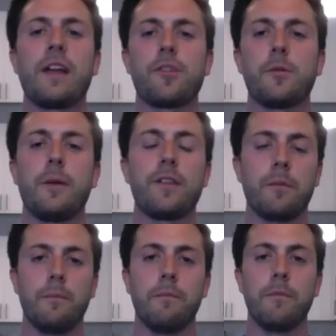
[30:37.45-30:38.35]

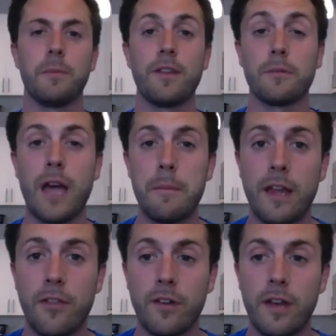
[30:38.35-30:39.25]
to spend some time
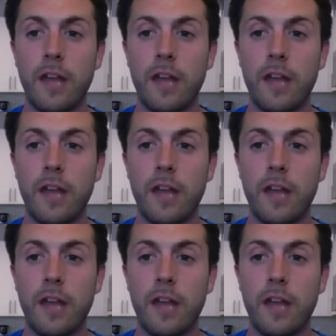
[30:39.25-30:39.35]
together today.